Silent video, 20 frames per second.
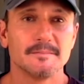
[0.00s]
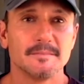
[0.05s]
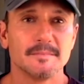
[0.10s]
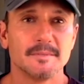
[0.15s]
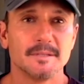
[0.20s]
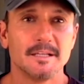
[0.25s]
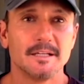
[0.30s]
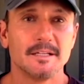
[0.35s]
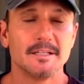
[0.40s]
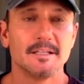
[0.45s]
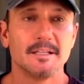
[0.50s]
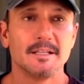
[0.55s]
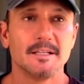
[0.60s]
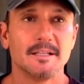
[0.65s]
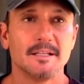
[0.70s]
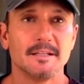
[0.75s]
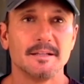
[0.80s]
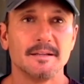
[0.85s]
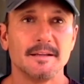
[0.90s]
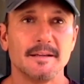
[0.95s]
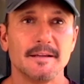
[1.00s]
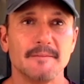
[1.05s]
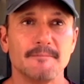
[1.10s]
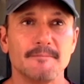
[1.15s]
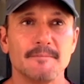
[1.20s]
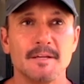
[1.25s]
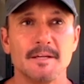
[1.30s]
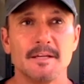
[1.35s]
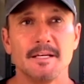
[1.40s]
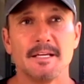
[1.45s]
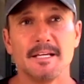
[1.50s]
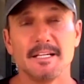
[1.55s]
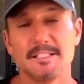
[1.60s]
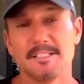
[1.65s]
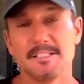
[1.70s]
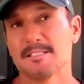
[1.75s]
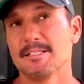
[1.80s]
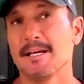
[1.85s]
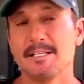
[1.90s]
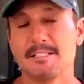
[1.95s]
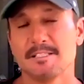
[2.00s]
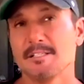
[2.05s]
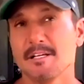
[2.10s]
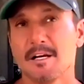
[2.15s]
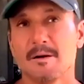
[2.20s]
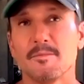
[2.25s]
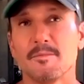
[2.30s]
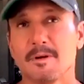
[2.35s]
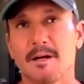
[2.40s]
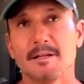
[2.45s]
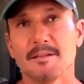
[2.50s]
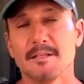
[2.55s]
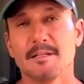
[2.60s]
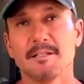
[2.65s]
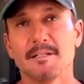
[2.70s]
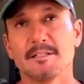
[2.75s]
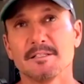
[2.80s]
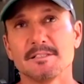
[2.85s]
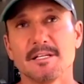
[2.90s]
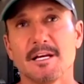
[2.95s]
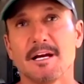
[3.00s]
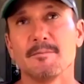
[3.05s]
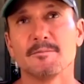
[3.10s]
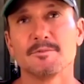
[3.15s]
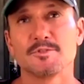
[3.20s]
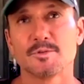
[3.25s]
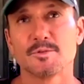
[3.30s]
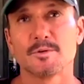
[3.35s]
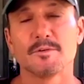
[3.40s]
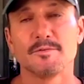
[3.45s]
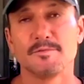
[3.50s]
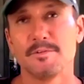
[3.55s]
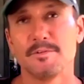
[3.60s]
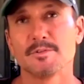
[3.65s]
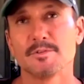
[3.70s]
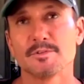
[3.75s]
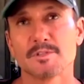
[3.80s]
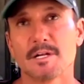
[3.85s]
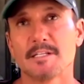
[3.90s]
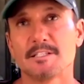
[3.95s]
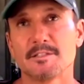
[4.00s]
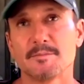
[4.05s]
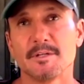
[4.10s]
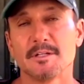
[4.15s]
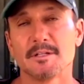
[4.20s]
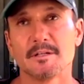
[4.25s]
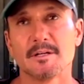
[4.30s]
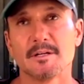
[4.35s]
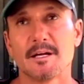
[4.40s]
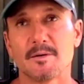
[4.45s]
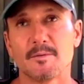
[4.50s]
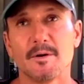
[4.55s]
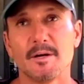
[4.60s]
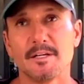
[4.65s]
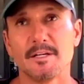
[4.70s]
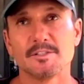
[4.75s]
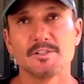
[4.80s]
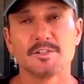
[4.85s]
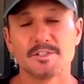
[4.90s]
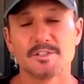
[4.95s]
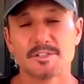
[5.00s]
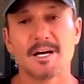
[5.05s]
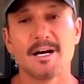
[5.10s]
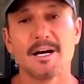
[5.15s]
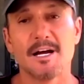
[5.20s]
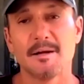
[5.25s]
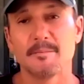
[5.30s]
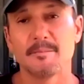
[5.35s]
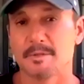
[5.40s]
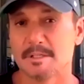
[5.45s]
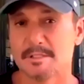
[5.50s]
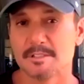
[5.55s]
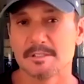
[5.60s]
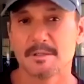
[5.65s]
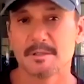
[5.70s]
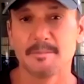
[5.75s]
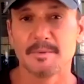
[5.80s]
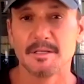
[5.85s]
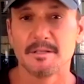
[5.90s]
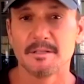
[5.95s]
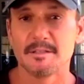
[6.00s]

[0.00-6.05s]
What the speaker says: And it sets up what I think this album sort of feels like to me in a lot of ways. It's timeless. I mean,